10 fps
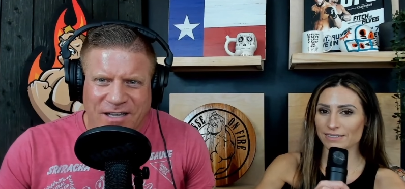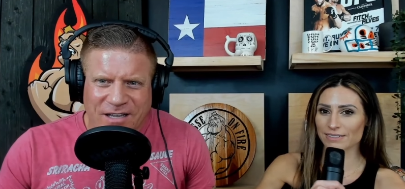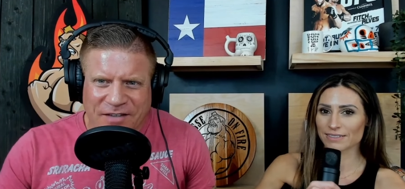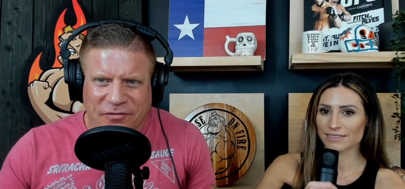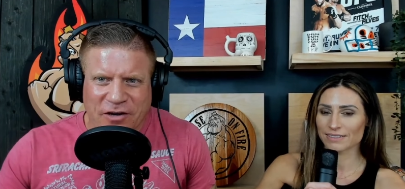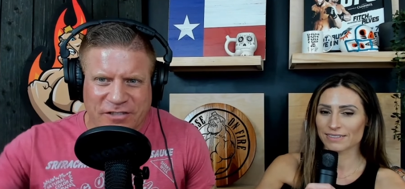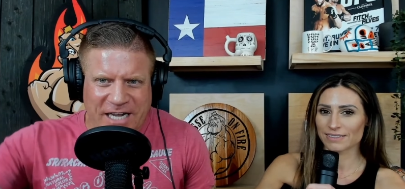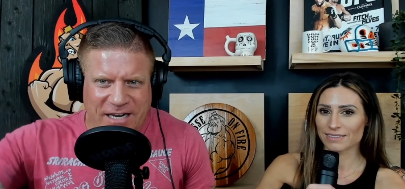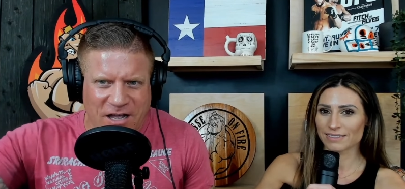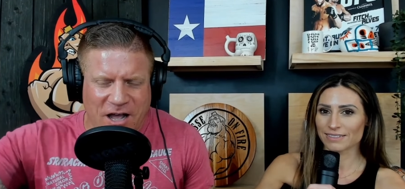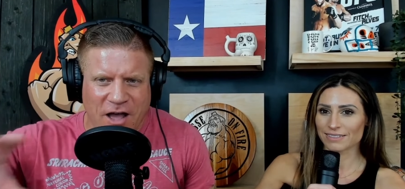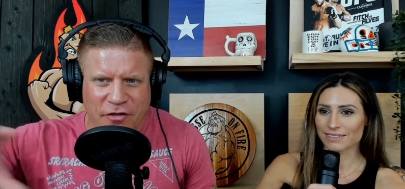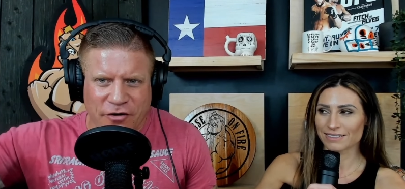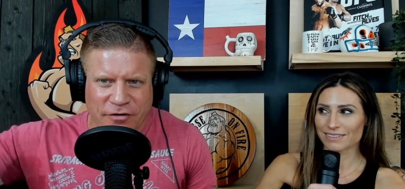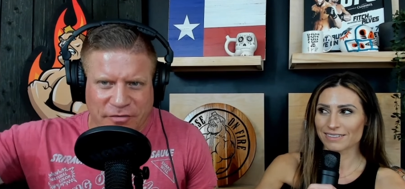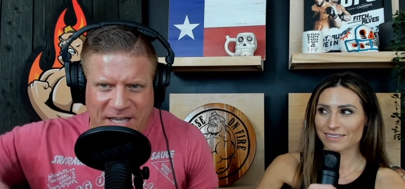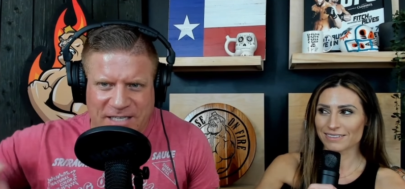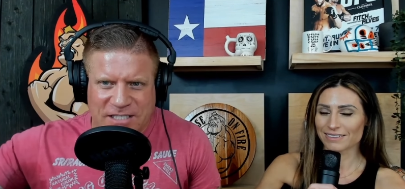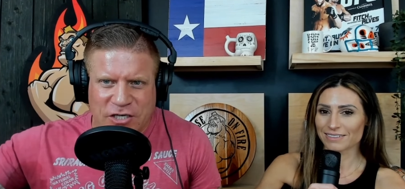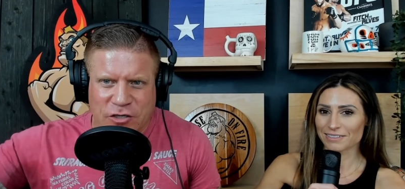Speaker 1: If there's like other
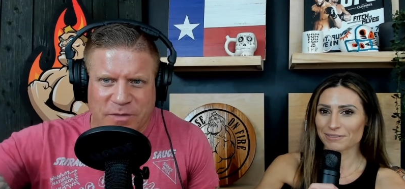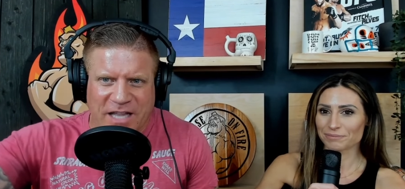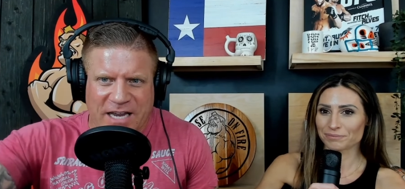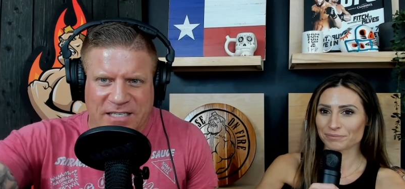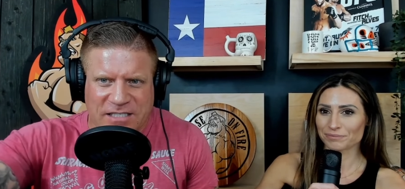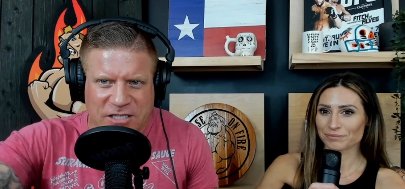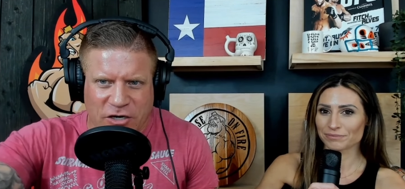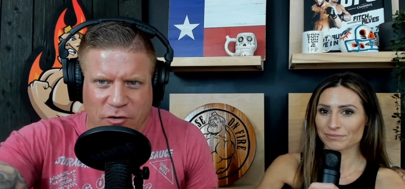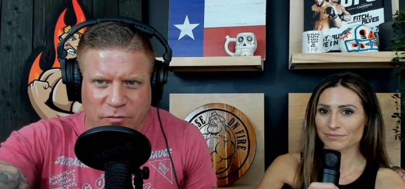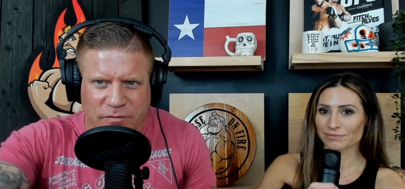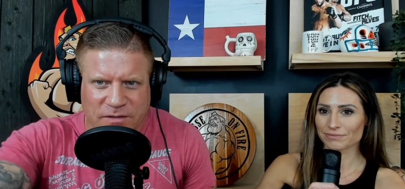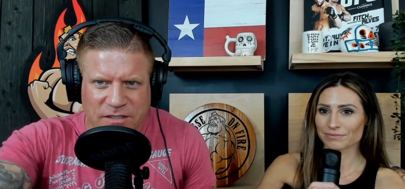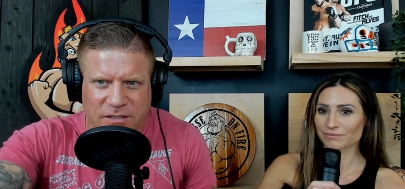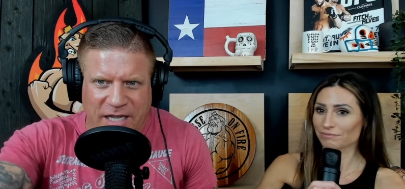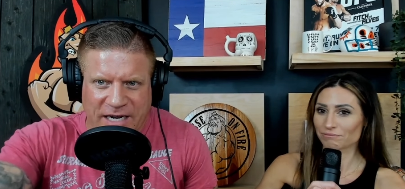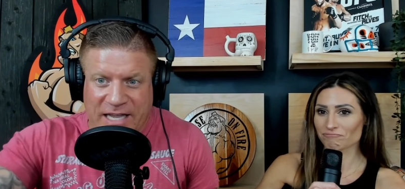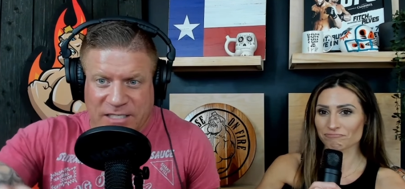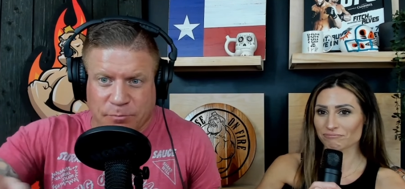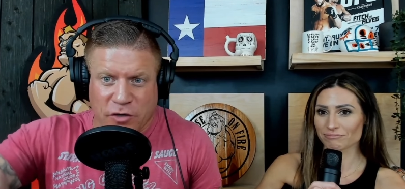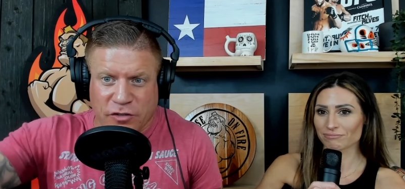things that you'd be like, you know, like
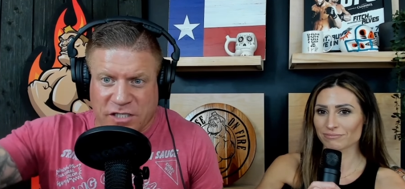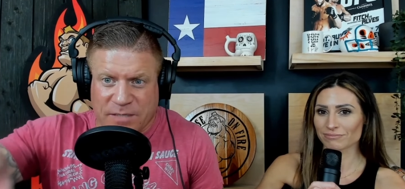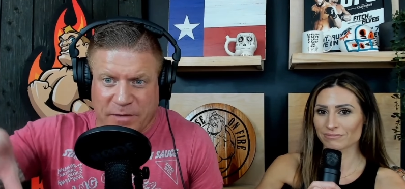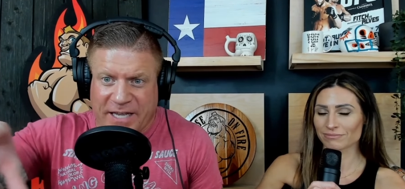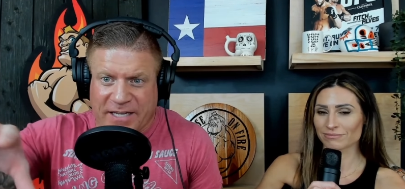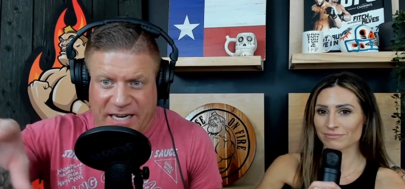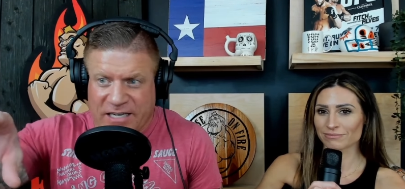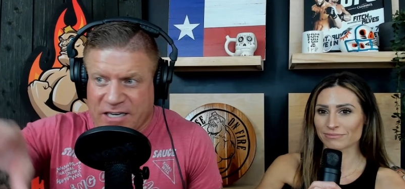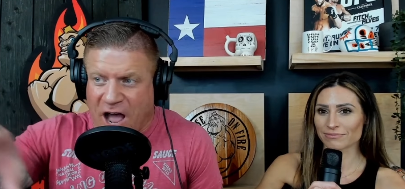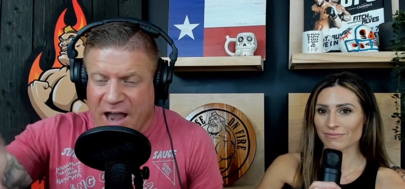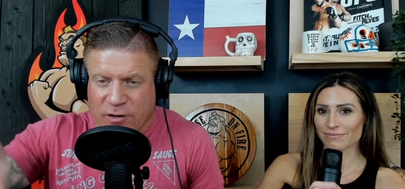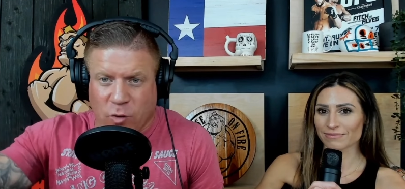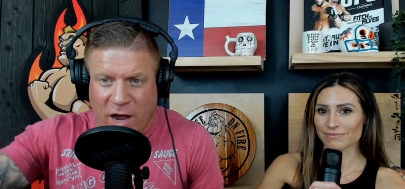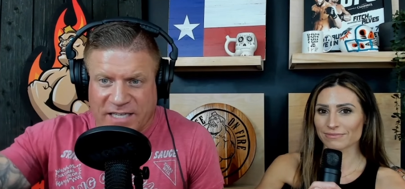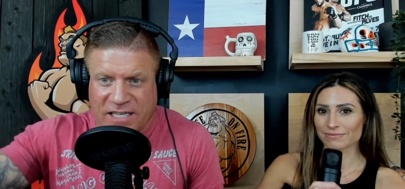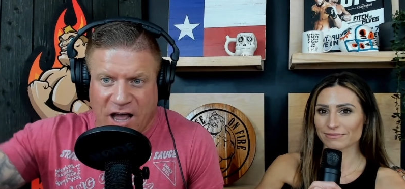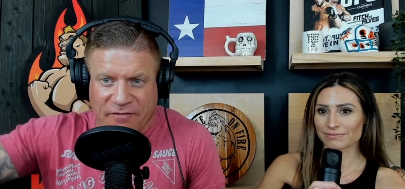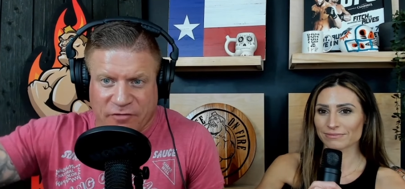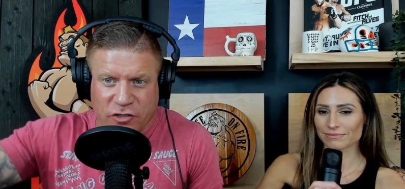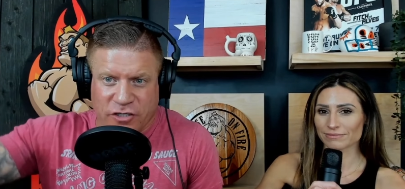as opposed to being like a not quite as
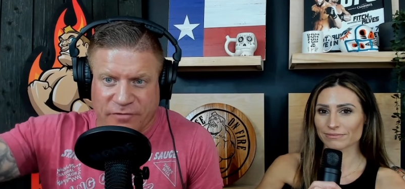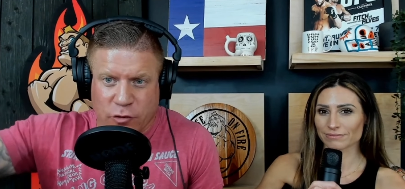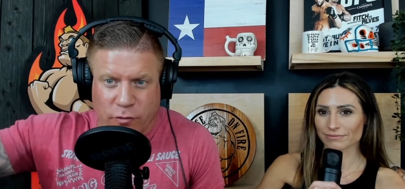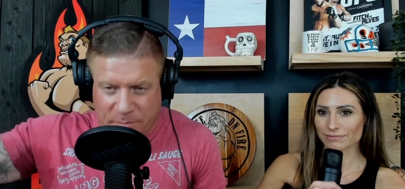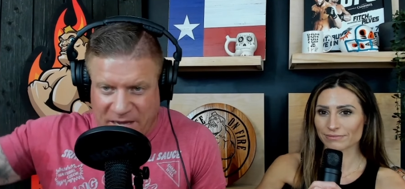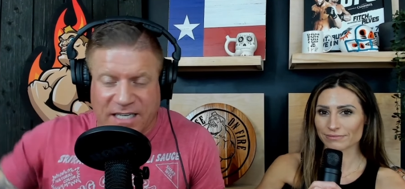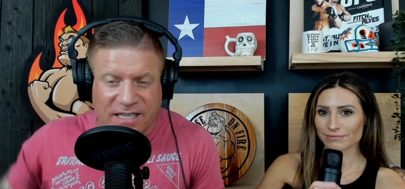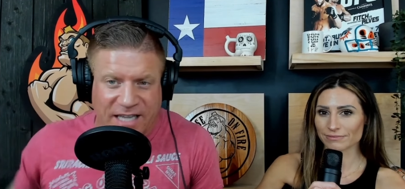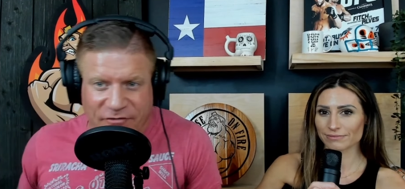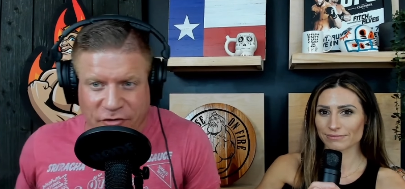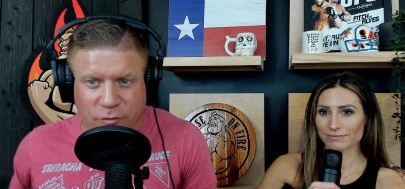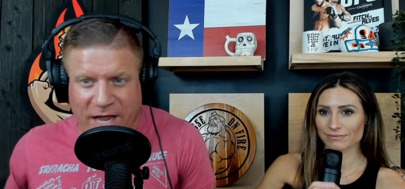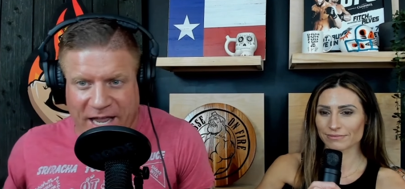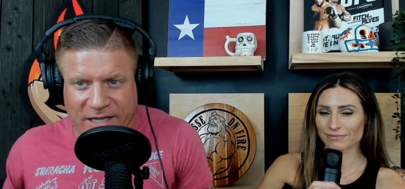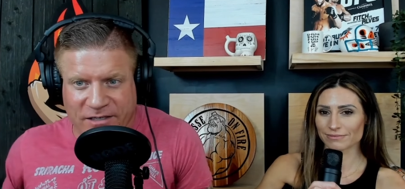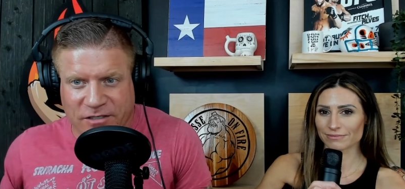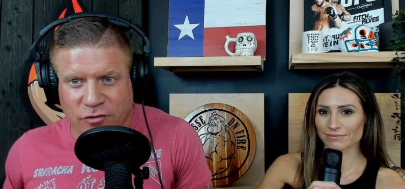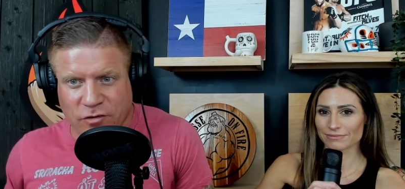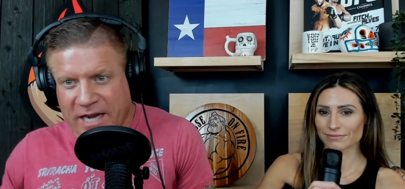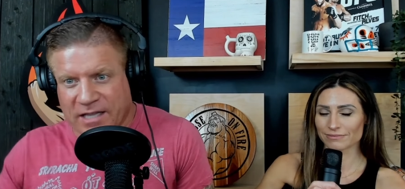hot version of you in basically every way,
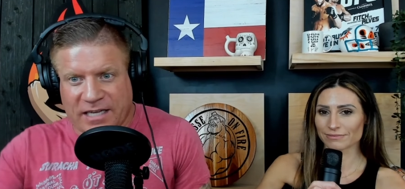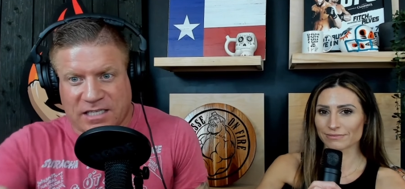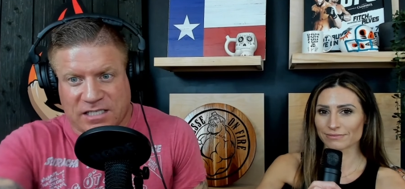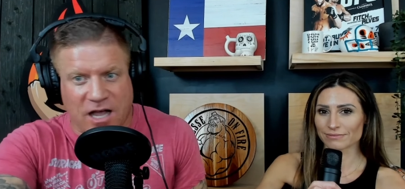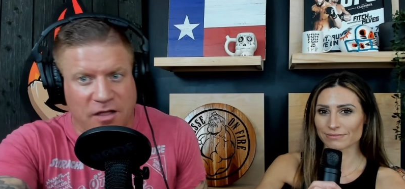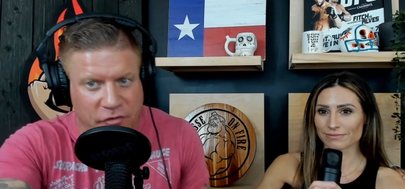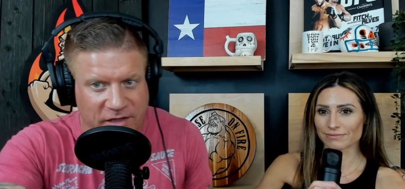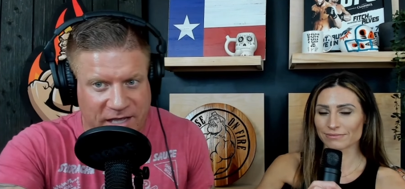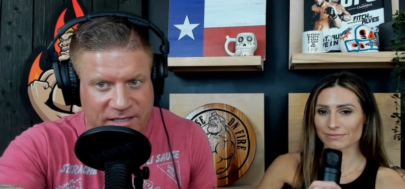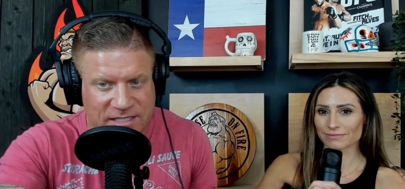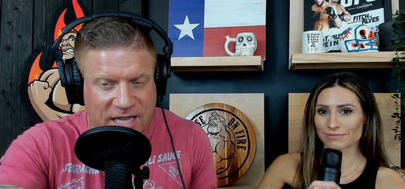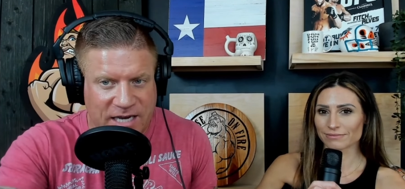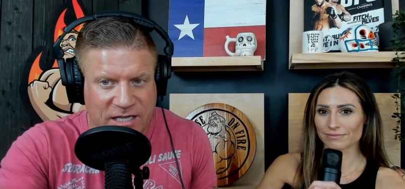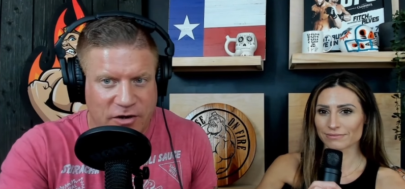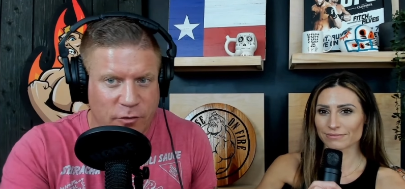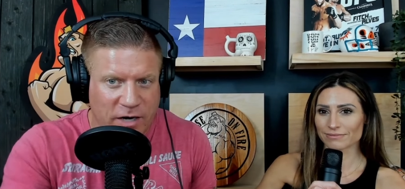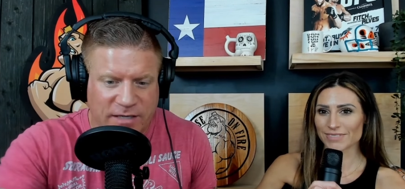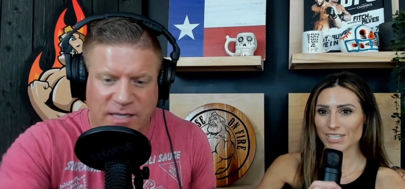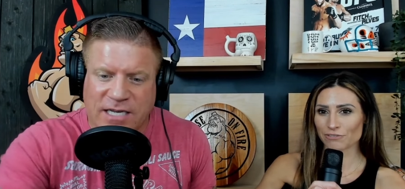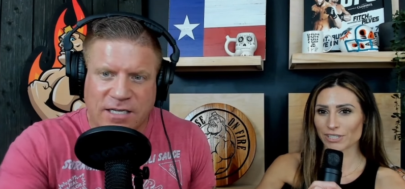you like like this other thing that's like, you know,
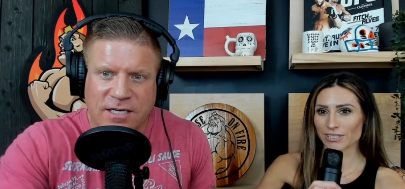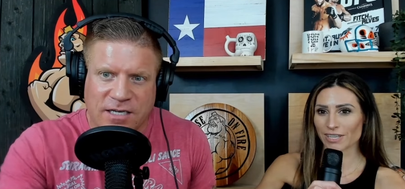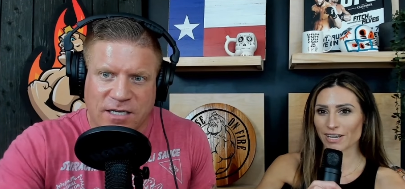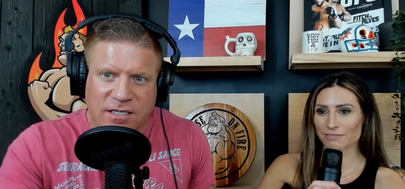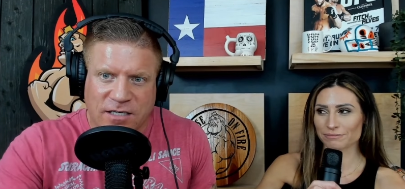like different, like, yeah.